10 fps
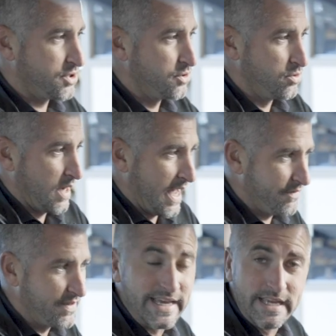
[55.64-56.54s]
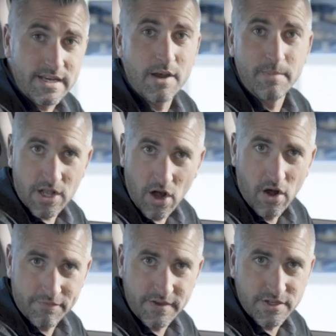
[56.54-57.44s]
to have the incoming call
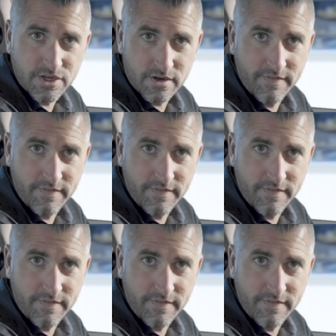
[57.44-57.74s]
feature